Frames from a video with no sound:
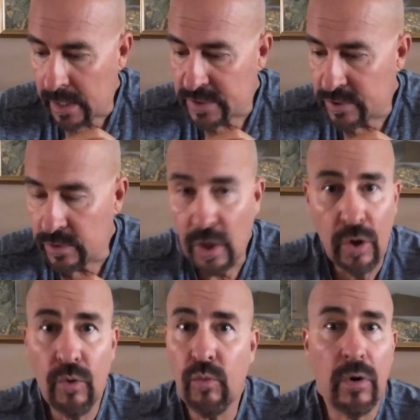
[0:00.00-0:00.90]
to
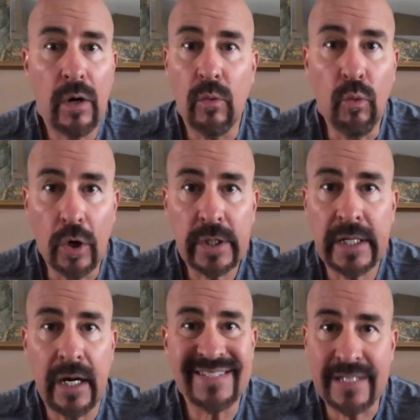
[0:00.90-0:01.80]
go
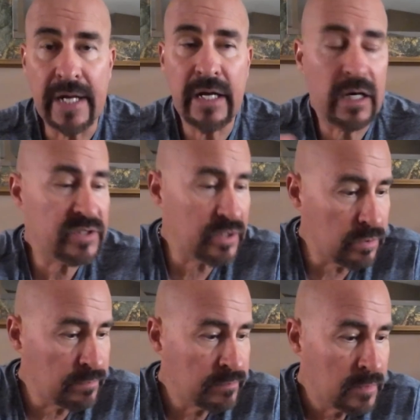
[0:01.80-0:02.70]
work a side
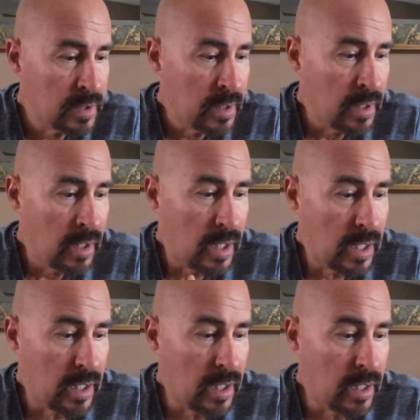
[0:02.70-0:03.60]
hustle,
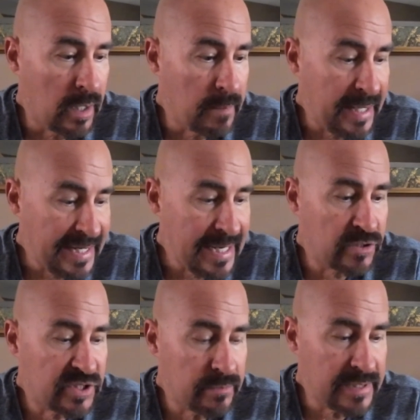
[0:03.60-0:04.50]
and pay down
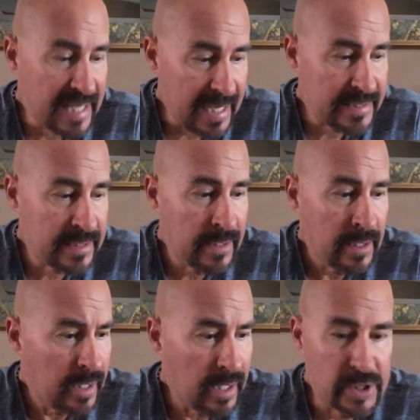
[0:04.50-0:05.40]
some debt,
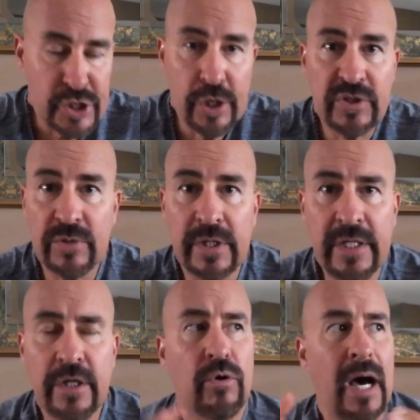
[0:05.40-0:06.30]
show some,
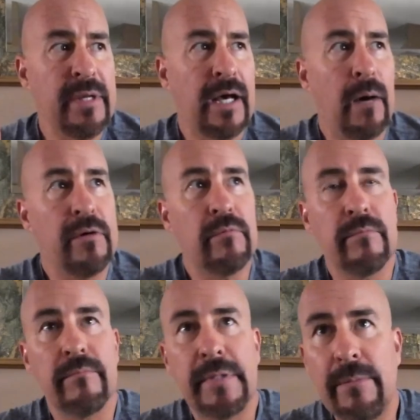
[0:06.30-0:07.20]
how about
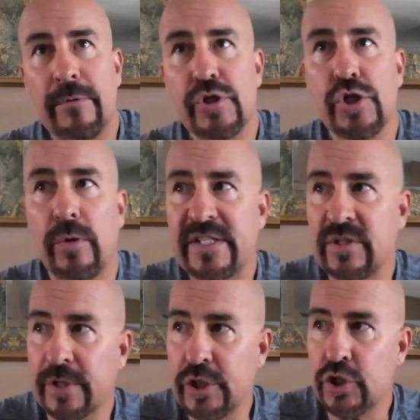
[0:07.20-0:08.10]
people showing
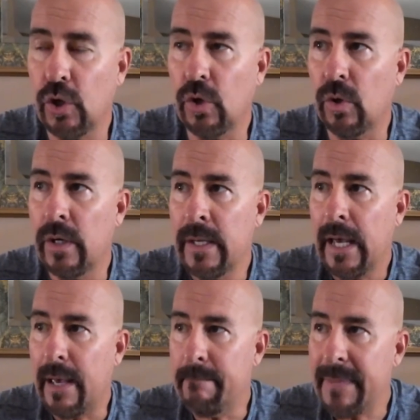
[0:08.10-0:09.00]
some control
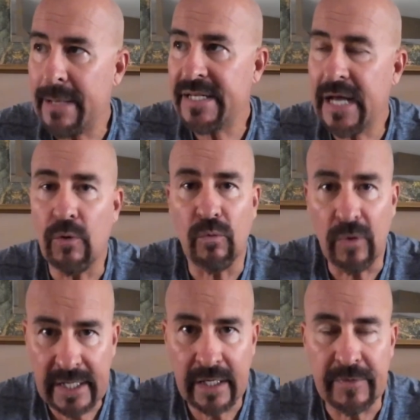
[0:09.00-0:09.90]
and maybe not
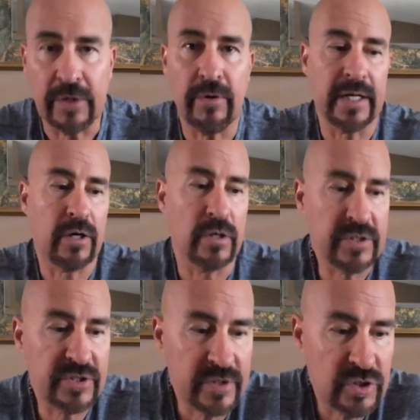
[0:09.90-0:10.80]
running up the credit
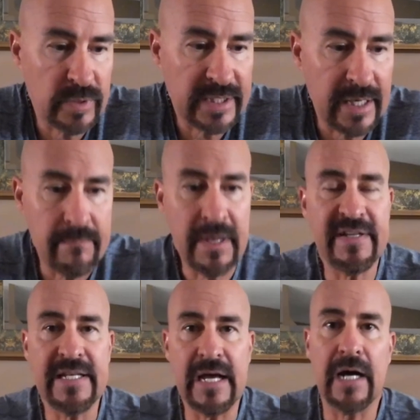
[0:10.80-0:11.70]
cards this weekend,
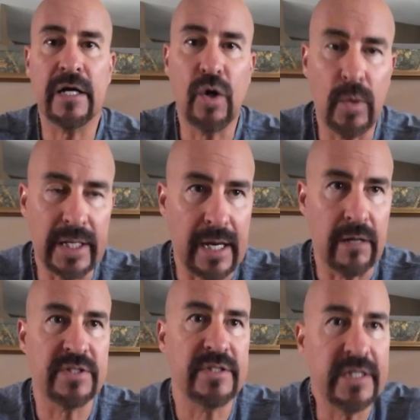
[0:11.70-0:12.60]
maybe not going
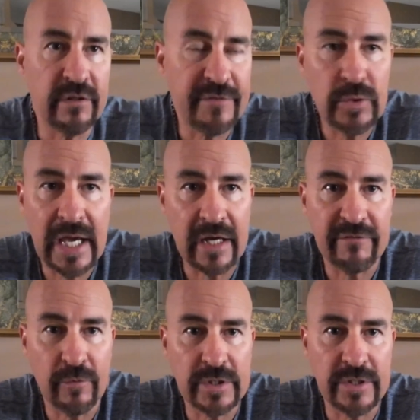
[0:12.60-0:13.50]
out to dinner if you can't
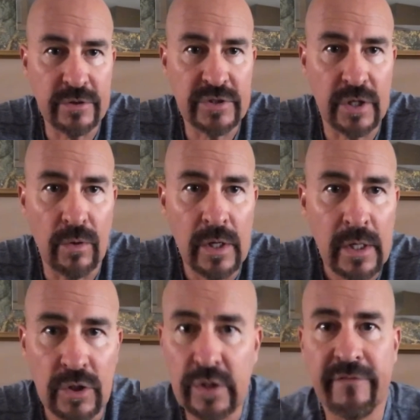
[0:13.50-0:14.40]
afford to do so.
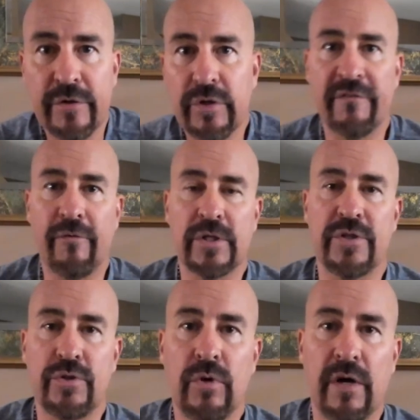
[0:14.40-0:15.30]
Look, if you can afford to
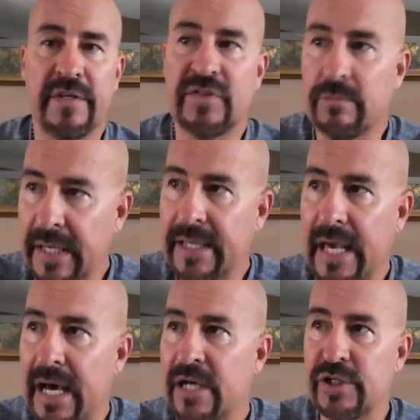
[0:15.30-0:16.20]
do all this and pay
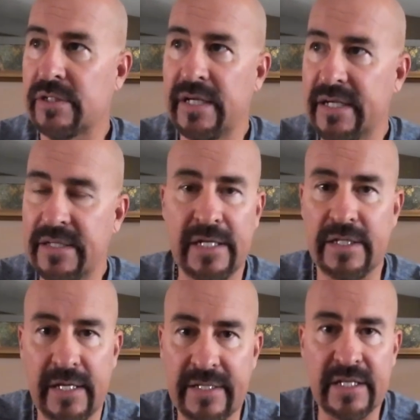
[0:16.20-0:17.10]
cash and
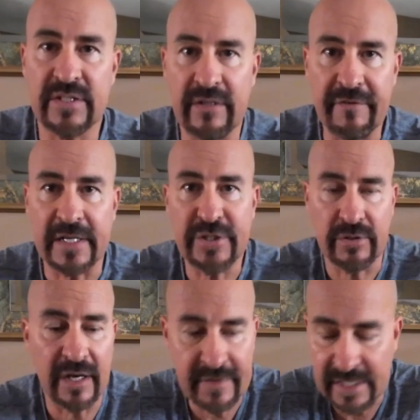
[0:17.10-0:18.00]
it doesn't affect your
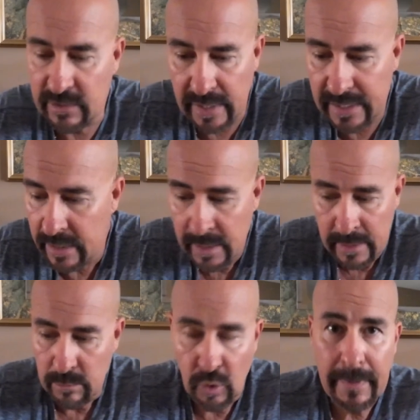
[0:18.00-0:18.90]
life in any way,
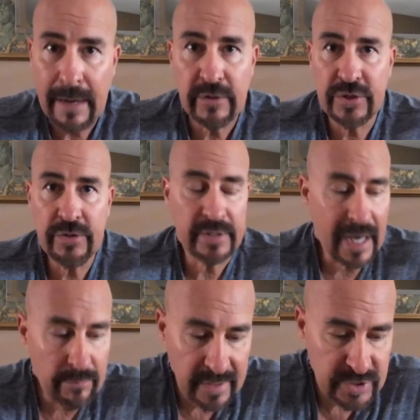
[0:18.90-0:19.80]
more power to you.
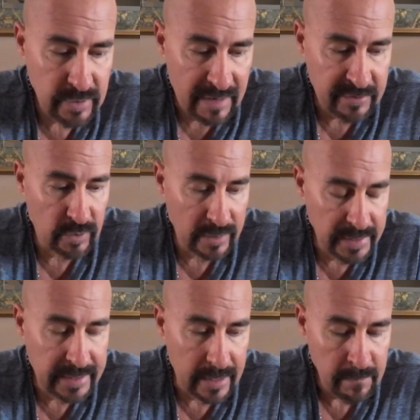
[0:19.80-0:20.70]
God bless you. Have a great
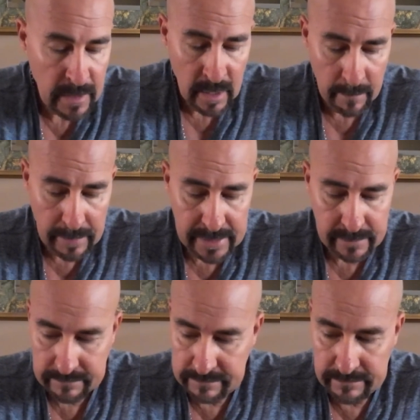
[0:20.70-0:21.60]
weekend. But